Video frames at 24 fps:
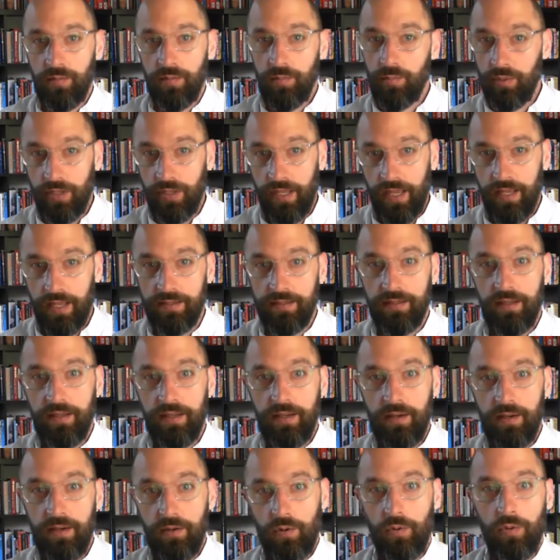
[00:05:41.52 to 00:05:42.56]
plant.
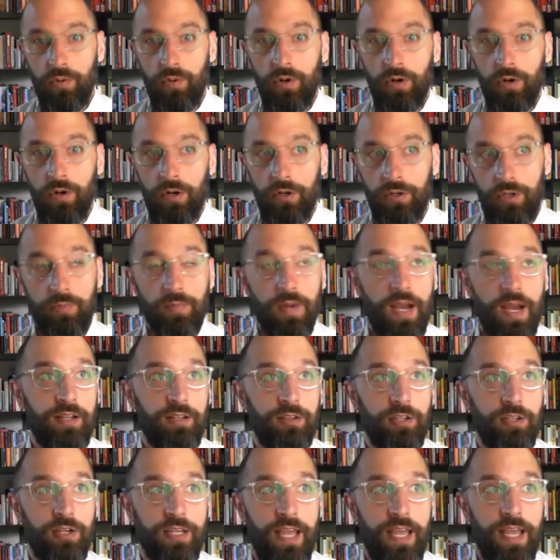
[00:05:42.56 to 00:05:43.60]
Or you might
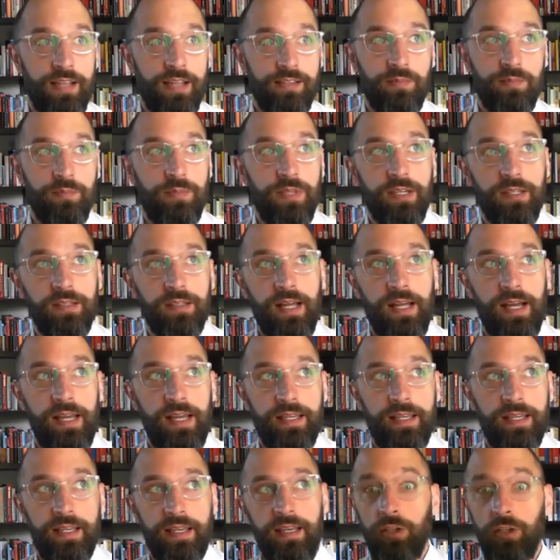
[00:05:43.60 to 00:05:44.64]
look at something
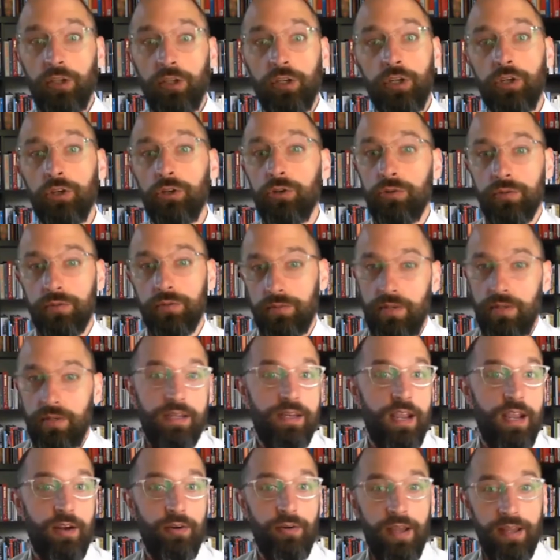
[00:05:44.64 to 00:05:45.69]
like a lagoon,
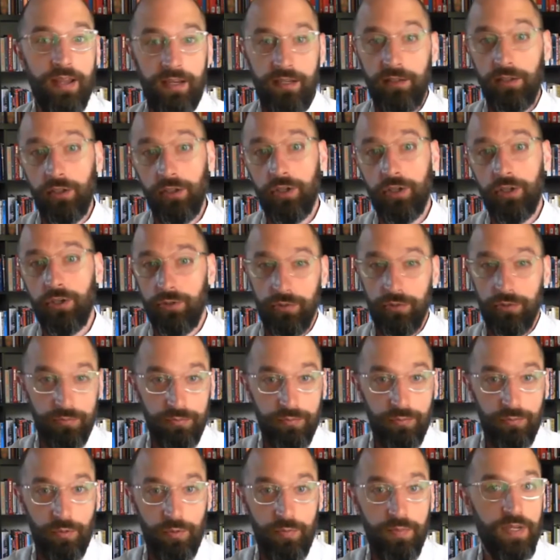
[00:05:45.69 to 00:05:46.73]
an aerated lagoon
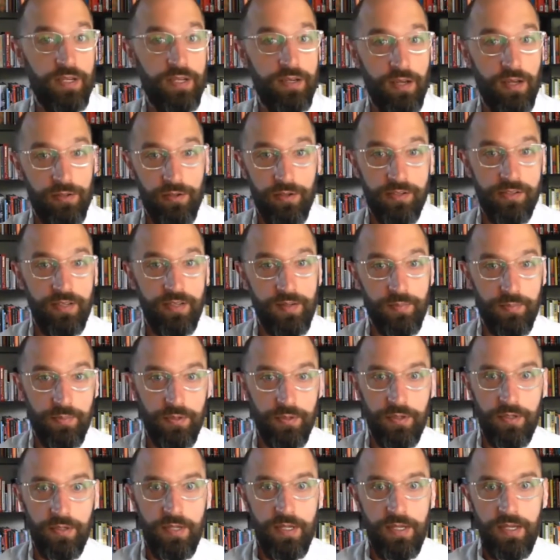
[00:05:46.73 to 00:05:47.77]
would be another
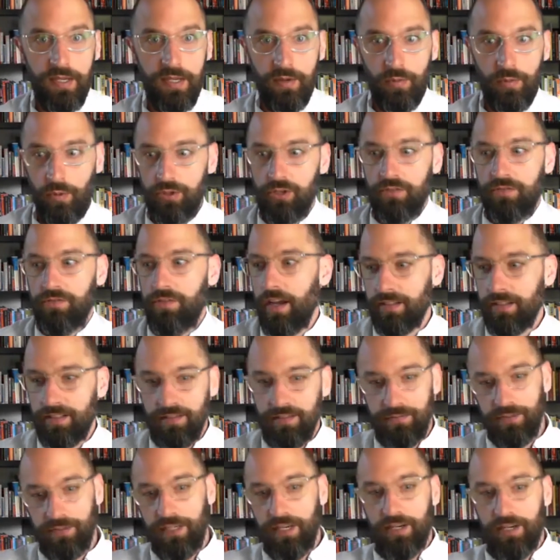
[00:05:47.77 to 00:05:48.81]
example, which
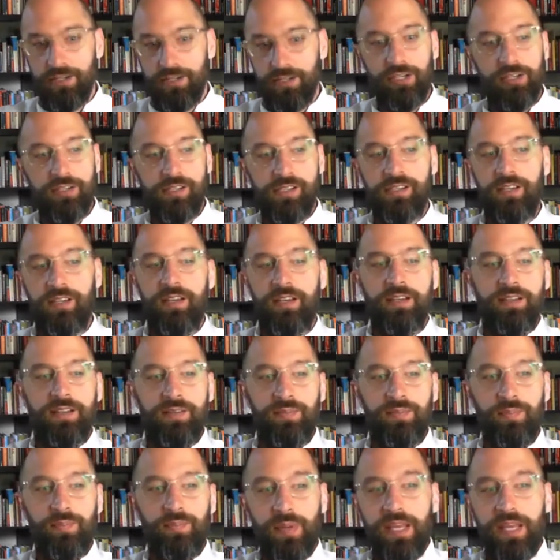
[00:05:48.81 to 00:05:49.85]
effectively are just
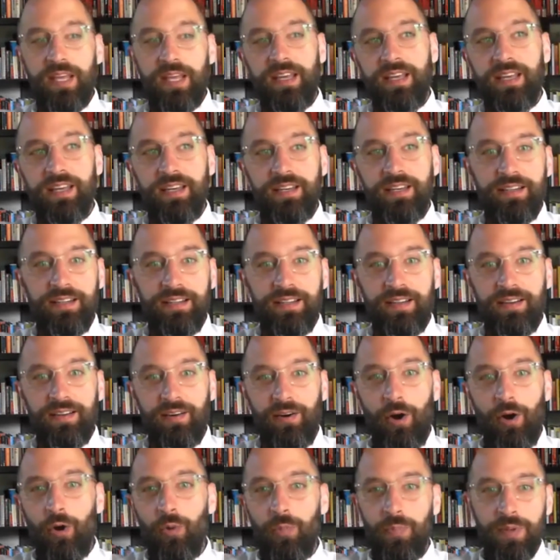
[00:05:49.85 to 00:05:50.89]
big
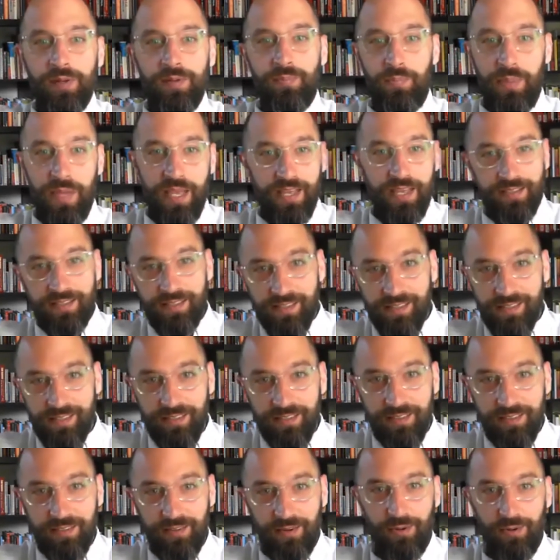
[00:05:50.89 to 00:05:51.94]
open pits,
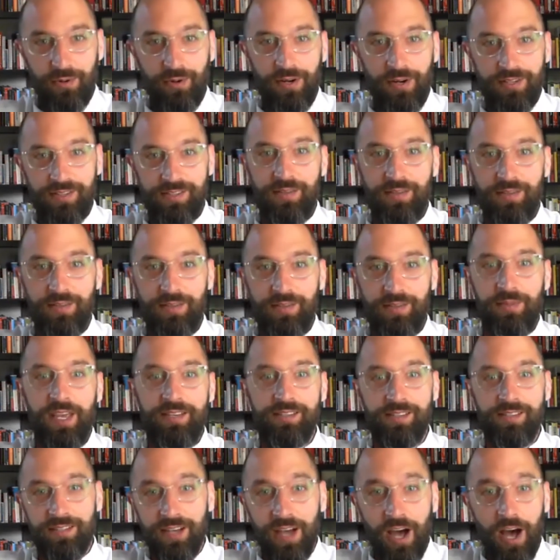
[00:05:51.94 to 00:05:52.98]
or in some cases
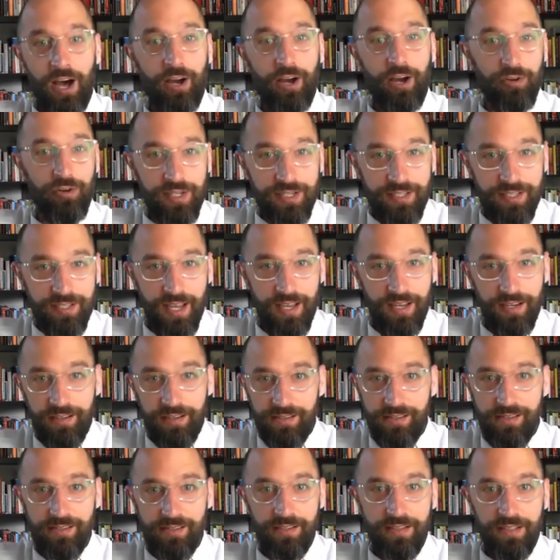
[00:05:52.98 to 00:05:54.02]
it's concrete
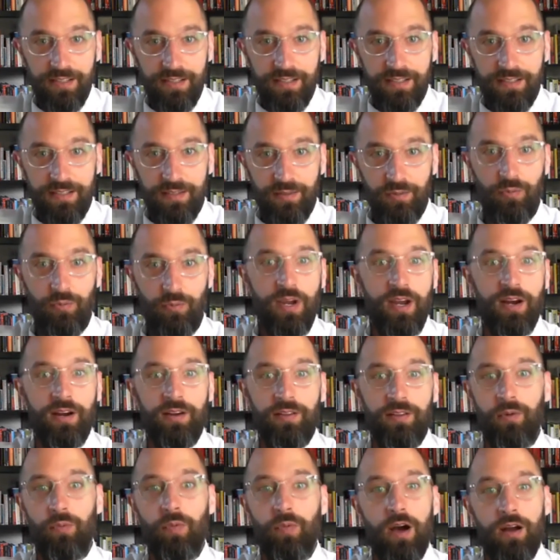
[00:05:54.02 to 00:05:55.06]
tanks where
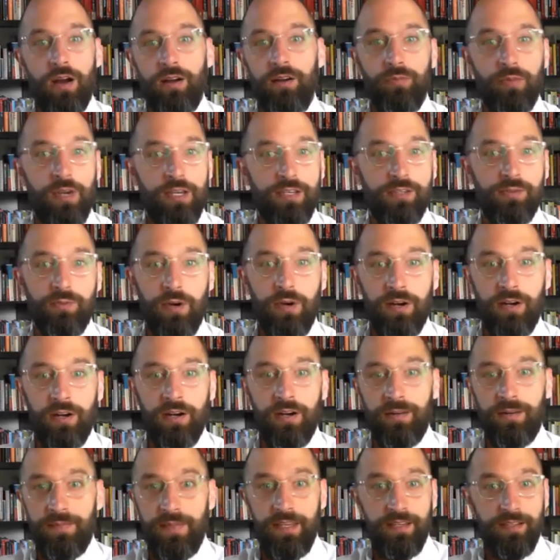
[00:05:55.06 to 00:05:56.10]
the water and
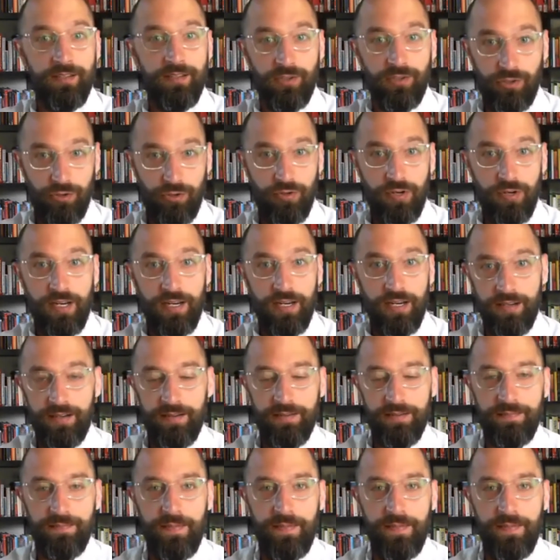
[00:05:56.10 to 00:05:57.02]
wastewater is treated.